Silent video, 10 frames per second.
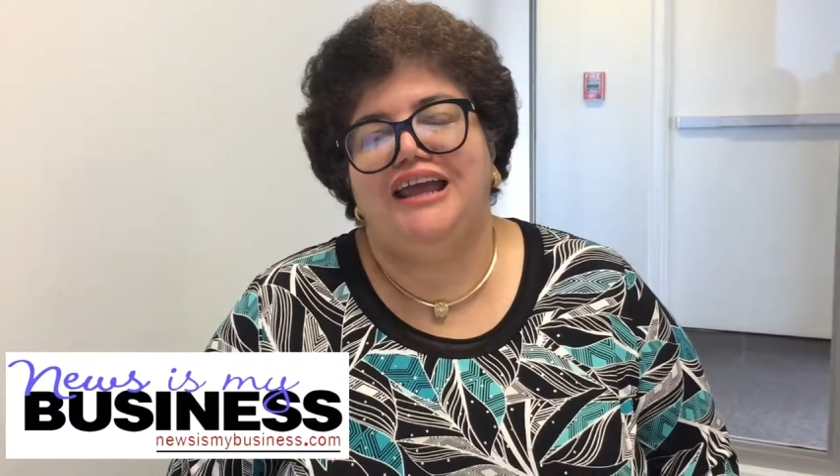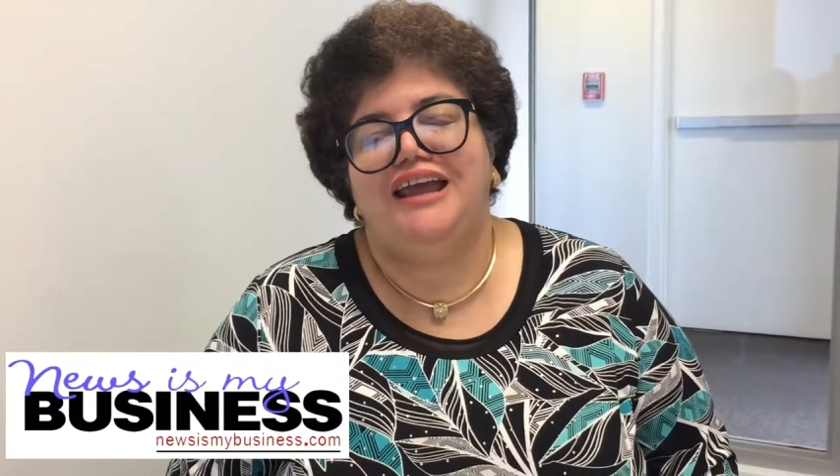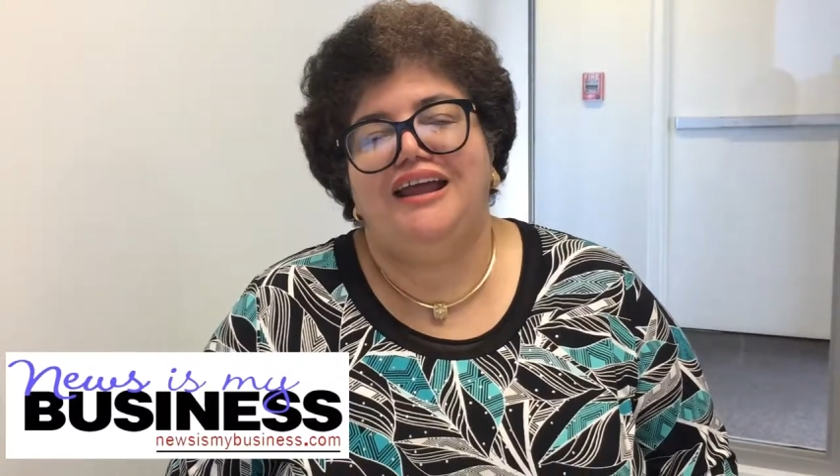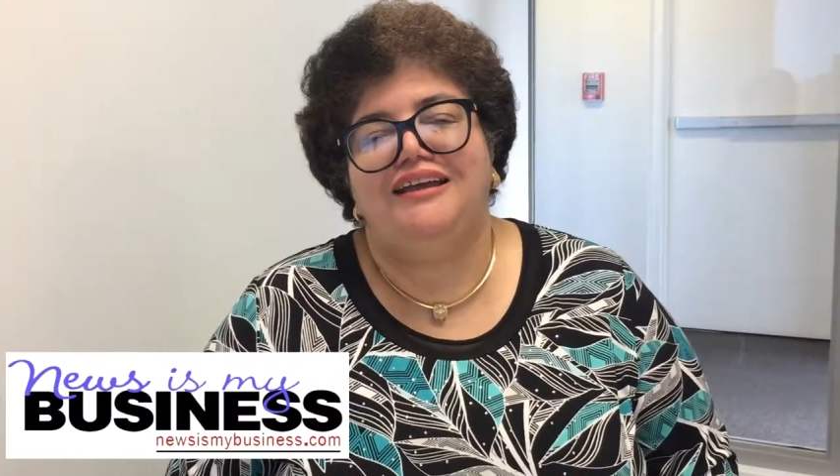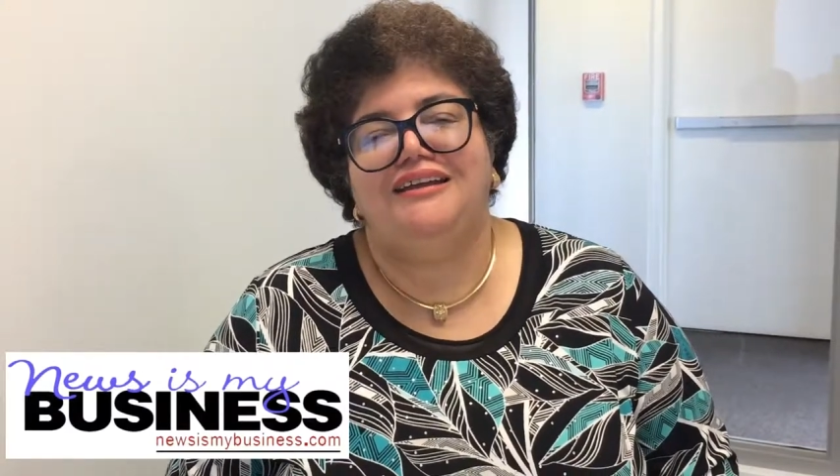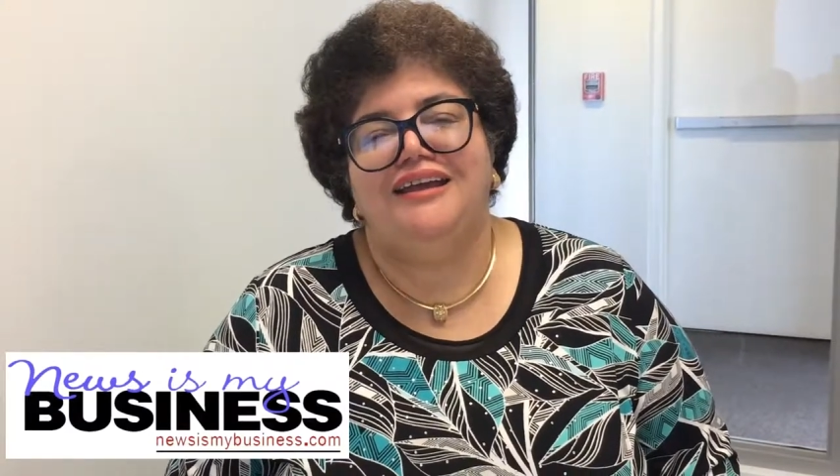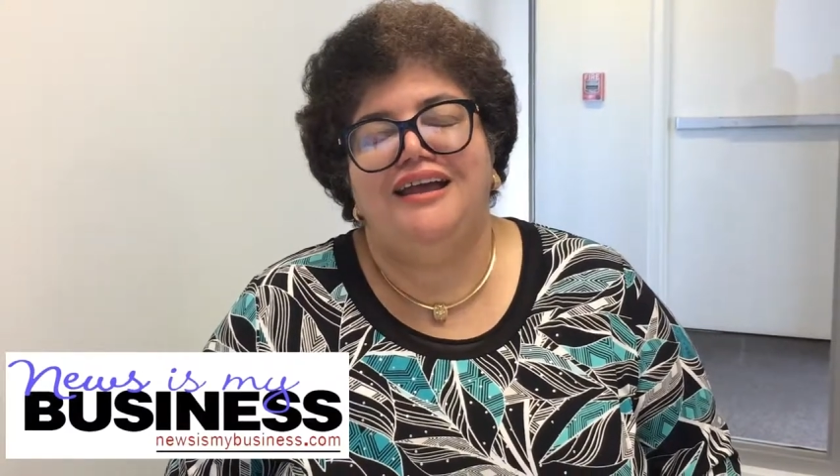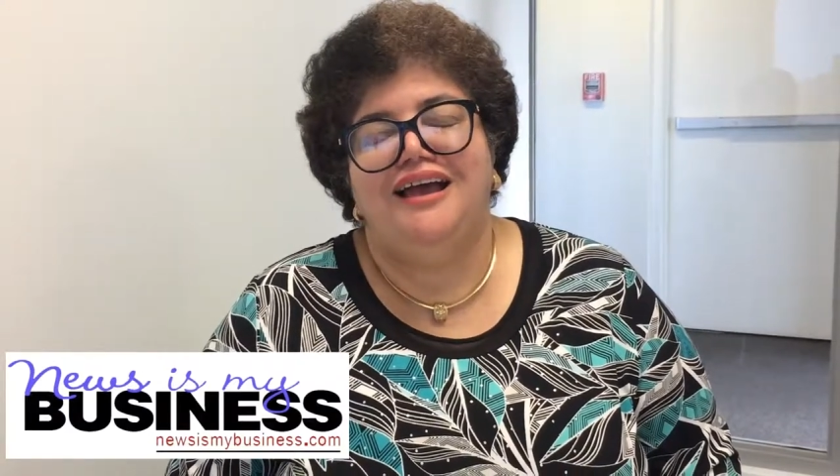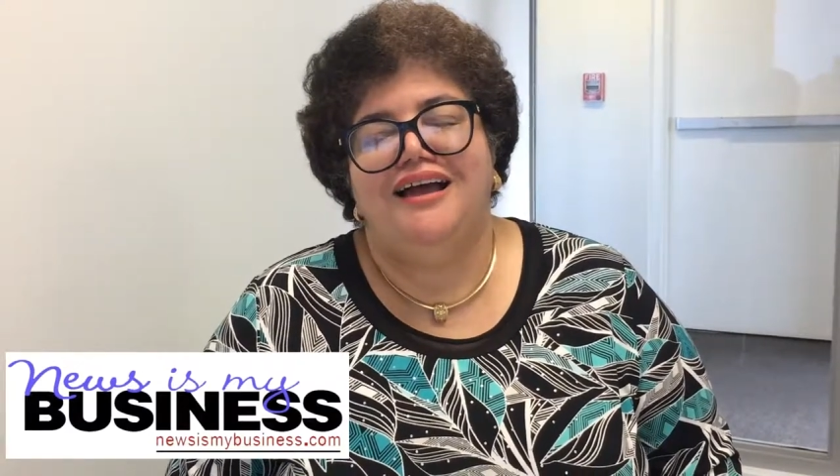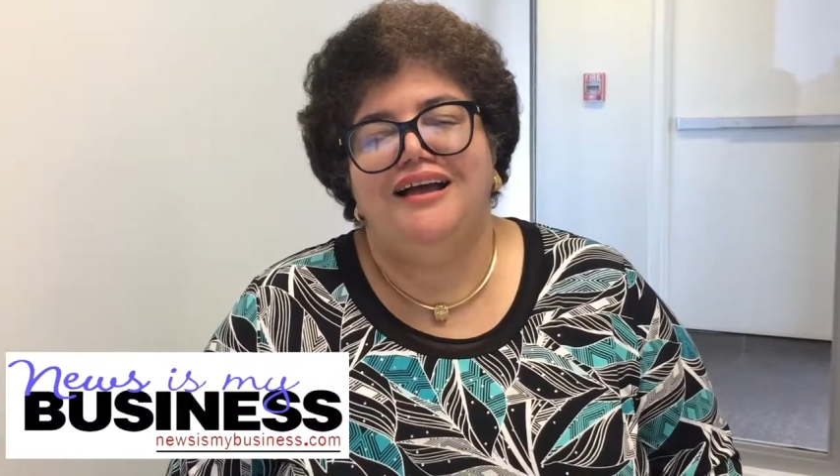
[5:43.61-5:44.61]
And
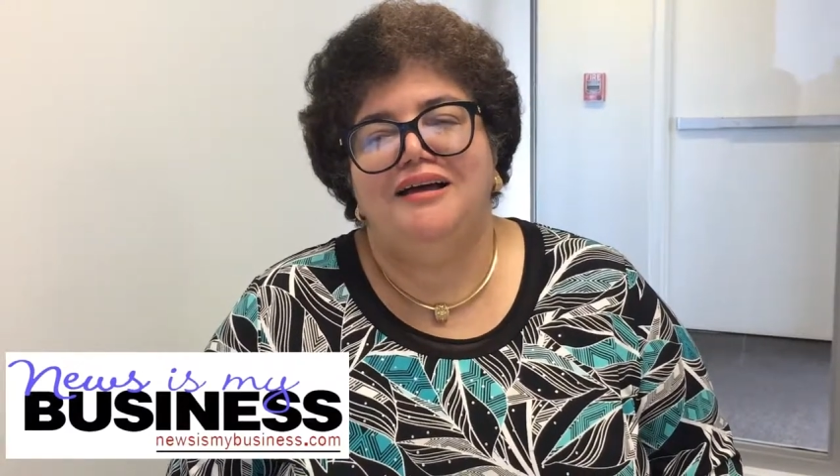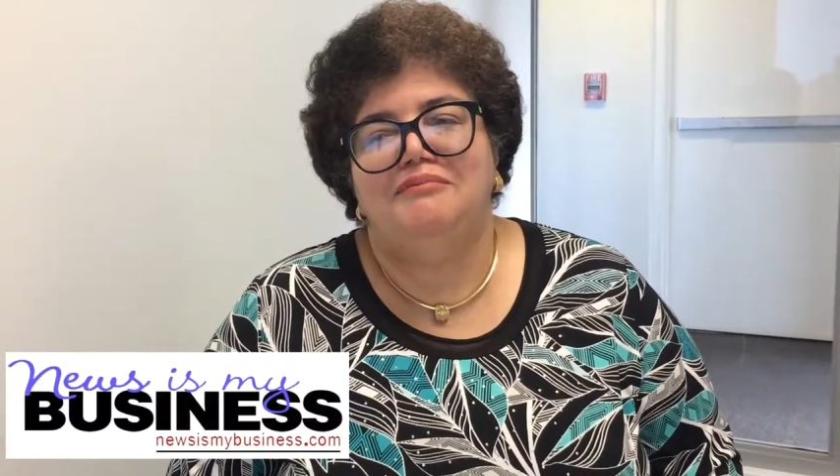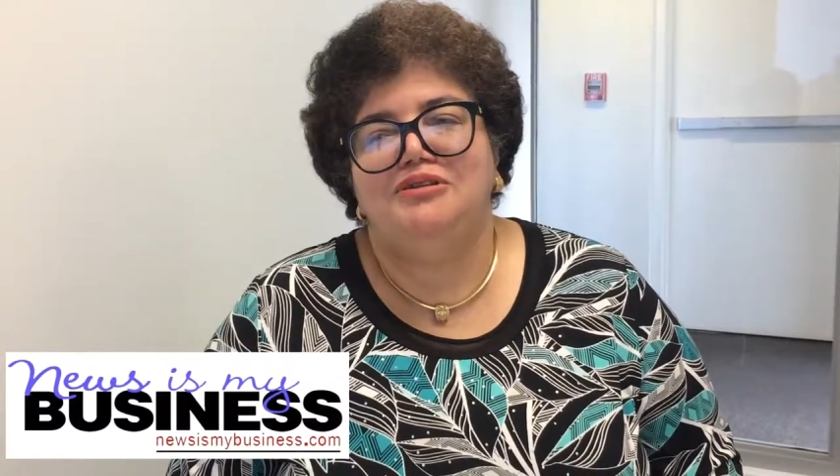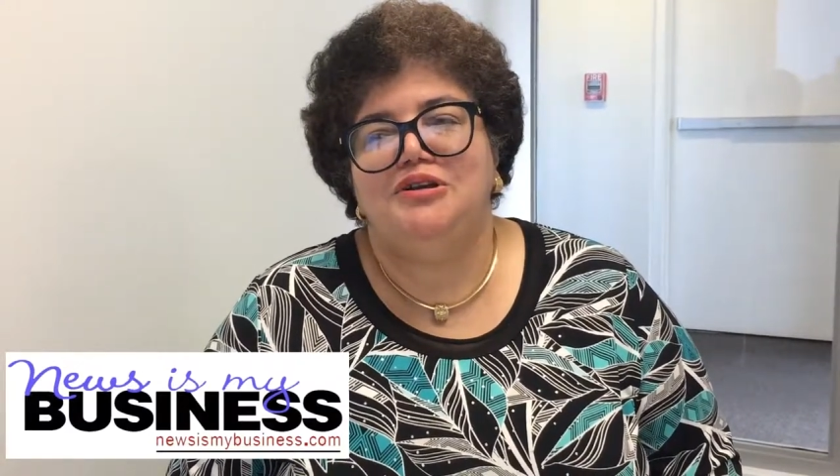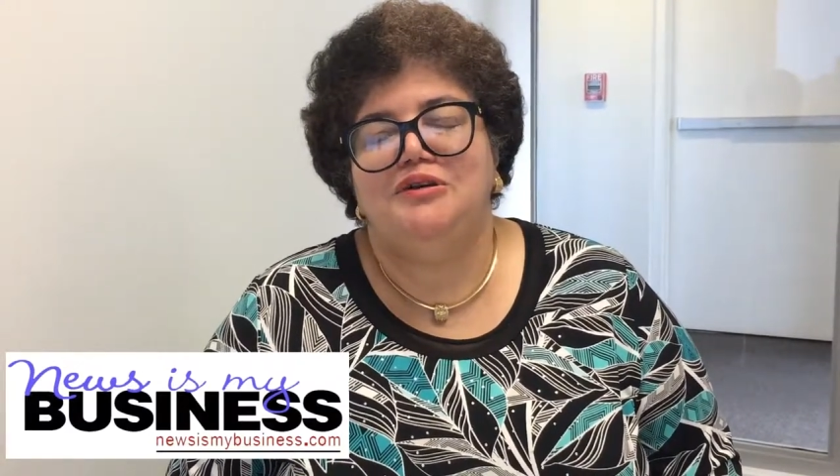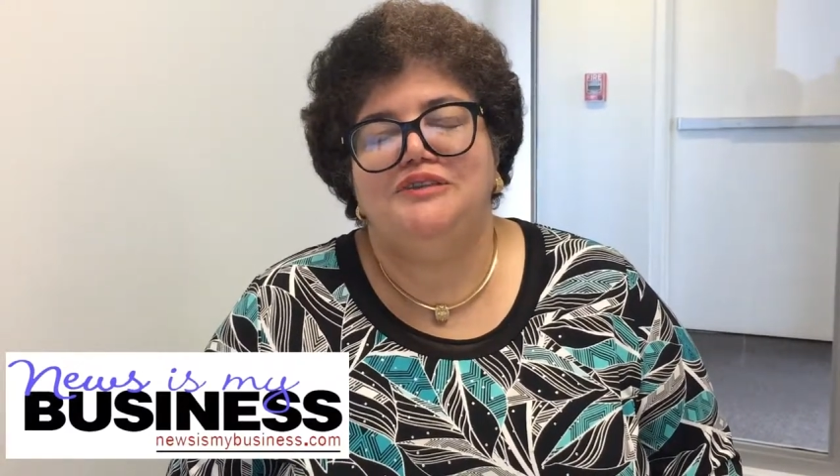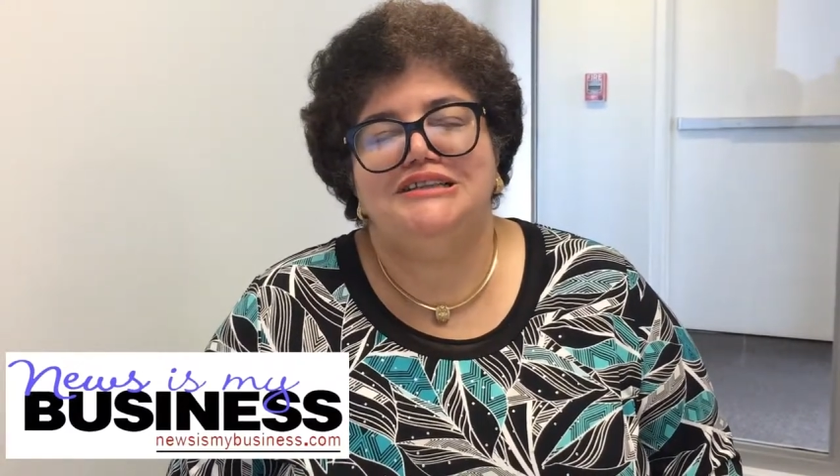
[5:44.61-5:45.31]
you know,